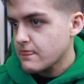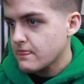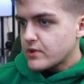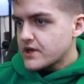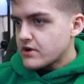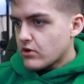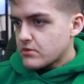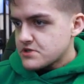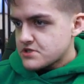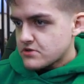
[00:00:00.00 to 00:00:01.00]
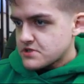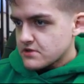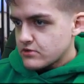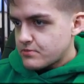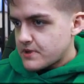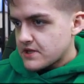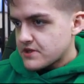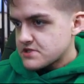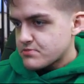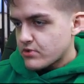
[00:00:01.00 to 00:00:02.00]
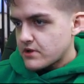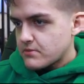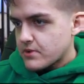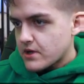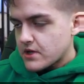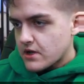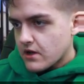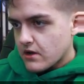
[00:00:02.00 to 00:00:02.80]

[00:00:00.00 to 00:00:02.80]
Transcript: We can almost start to loop it at this point, but